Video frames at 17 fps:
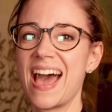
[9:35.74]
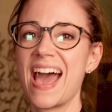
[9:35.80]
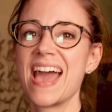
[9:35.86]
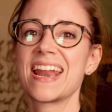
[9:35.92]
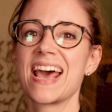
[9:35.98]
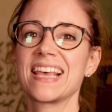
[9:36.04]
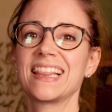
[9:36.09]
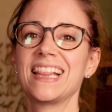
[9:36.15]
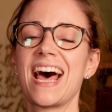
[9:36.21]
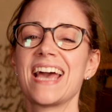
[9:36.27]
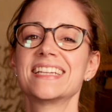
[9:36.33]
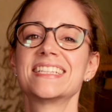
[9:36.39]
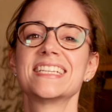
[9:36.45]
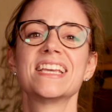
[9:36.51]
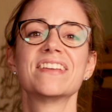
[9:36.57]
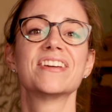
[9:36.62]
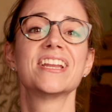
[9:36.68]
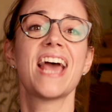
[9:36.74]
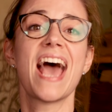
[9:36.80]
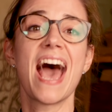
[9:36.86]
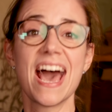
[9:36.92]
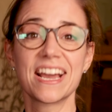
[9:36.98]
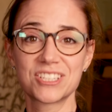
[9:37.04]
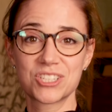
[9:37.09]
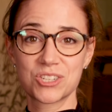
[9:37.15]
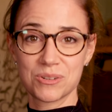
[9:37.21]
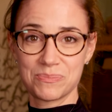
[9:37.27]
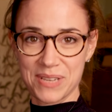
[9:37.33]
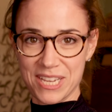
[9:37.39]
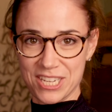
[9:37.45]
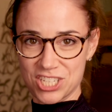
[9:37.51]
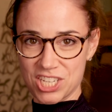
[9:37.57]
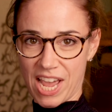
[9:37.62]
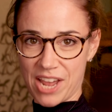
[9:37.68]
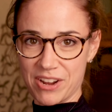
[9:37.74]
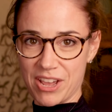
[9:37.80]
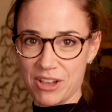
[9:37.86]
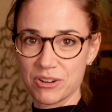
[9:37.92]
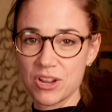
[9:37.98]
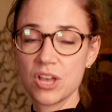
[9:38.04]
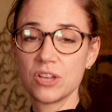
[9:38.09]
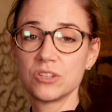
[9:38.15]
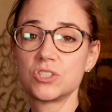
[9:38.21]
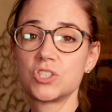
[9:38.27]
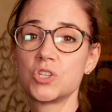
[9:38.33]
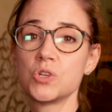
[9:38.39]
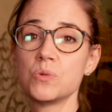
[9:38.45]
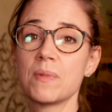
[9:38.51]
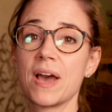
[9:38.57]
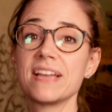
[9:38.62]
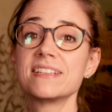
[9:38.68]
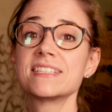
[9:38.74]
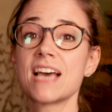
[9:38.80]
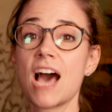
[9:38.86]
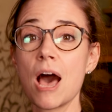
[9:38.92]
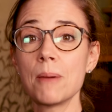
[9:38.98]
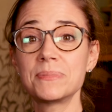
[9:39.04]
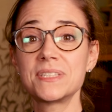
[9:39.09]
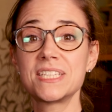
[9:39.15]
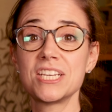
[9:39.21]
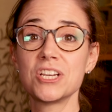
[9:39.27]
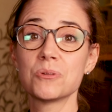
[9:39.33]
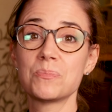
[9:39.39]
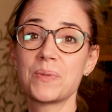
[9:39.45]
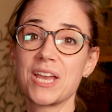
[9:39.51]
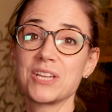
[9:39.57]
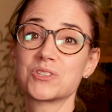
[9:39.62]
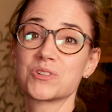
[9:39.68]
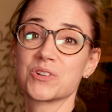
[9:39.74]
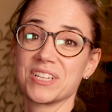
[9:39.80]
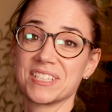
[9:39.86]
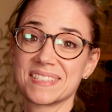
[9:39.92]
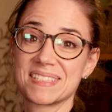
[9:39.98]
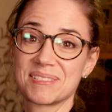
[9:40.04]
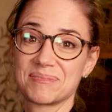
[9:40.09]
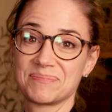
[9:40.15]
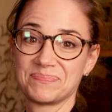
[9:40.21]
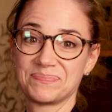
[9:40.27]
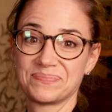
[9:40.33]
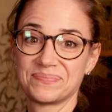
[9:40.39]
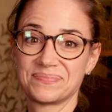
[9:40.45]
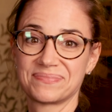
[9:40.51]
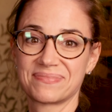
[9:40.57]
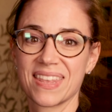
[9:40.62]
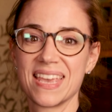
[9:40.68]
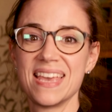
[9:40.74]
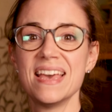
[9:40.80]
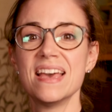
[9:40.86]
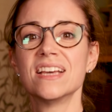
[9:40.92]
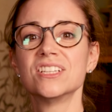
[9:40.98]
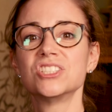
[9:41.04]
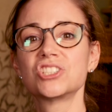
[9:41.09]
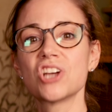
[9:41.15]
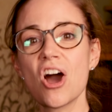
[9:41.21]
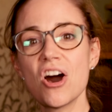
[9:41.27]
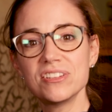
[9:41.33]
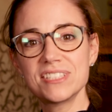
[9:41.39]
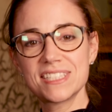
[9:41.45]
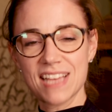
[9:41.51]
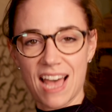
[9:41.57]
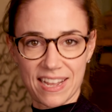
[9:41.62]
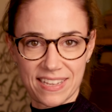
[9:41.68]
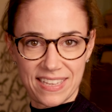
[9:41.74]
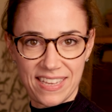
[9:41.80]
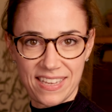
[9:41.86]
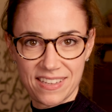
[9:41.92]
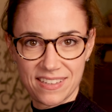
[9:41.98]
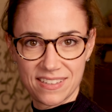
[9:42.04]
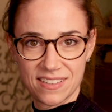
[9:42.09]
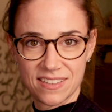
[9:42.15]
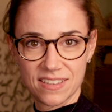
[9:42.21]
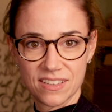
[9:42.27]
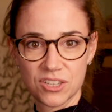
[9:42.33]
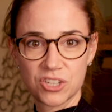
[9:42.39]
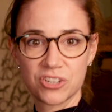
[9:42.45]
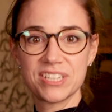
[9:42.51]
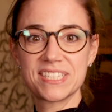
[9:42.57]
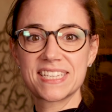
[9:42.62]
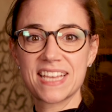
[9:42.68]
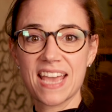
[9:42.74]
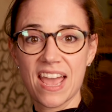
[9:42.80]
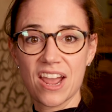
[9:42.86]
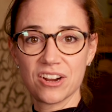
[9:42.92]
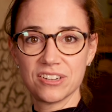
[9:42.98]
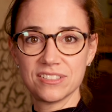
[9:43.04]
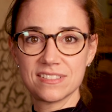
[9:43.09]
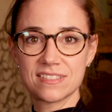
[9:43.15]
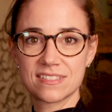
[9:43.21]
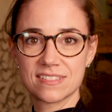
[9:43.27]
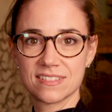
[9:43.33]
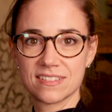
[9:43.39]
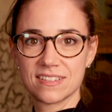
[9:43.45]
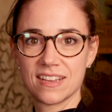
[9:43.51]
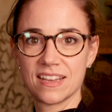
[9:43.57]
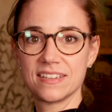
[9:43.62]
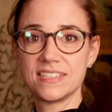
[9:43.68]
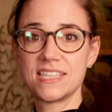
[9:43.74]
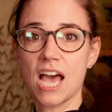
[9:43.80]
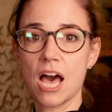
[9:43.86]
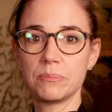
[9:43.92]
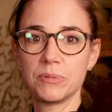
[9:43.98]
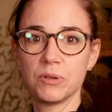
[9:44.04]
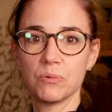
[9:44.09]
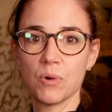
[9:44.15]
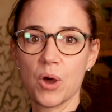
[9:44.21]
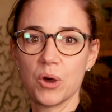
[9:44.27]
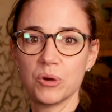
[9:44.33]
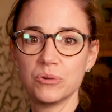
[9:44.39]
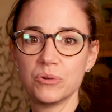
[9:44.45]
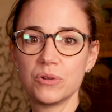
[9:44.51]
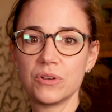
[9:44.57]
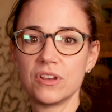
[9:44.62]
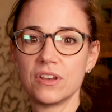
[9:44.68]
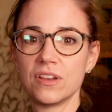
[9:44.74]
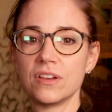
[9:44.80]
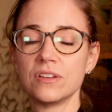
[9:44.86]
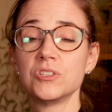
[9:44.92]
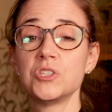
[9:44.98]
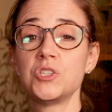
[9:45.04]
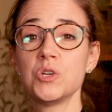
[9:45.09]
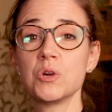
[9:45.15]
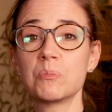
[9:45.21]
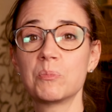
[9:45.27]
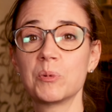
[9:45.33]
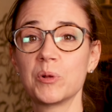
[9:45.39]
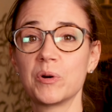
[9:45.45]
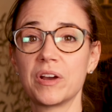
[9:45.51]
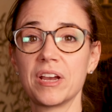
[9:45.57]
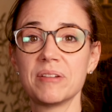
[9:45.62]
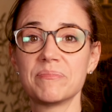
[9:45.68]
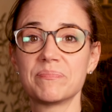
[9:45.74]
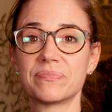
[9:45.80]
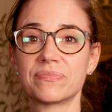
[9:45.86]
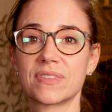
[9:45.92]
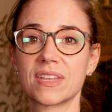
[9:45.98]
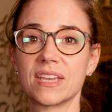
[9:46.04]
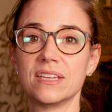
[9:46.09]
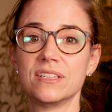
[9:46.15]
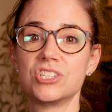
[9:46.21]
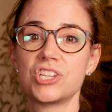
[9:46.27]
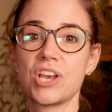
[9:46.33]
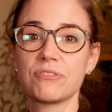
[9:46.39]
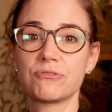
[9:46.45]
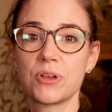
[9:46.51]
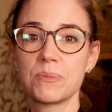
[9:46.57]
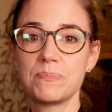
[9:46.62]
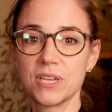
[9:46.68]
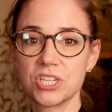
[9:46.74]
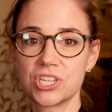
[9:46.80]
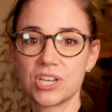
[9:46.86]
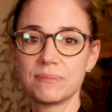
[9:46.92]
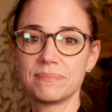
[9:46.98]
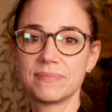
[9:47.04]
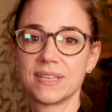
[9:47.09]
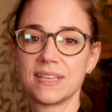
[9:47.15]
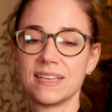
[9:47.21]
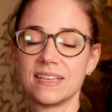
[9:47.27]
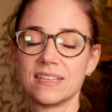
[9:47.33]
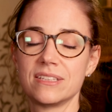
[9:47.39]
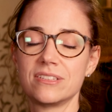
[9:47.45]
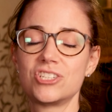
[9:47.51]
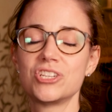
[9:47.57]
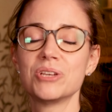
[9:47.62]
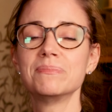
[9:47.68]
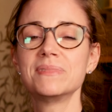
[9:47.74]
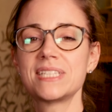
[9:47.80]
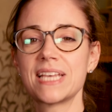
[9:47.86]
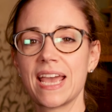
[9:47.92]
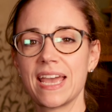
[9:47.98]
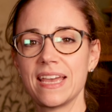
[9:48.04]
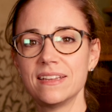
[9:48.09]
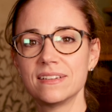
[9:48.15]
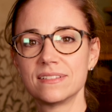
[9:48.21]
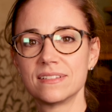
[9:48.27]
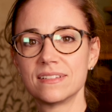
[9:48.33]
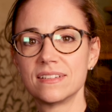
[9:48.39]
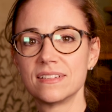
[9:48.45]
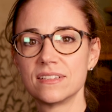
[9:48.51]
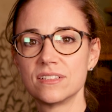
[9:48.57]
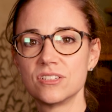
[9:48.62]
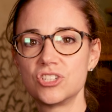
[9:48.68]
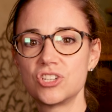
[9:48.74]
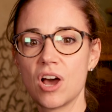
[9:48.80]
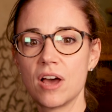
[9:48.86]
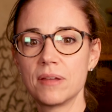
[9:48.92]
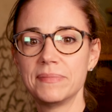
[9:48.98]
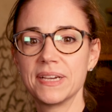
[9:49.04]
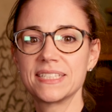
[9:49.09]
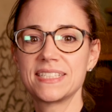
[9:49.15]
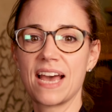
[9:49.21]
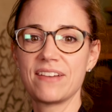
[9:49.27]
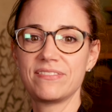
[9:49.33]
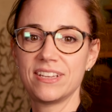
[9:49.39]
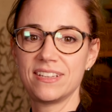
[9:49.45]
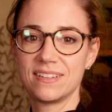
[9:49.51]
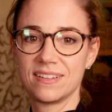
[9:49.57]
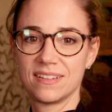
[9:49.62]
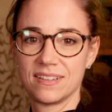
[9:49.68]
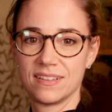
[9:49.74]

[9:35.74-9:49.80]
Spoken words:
And I'd like to give an extra big shout out to my top tier patrons: Charles Saki, Chris Cairns, Dalby Roan, Duke Bloy, Jeffrey Bishop, Jim Tate, John McDevitt,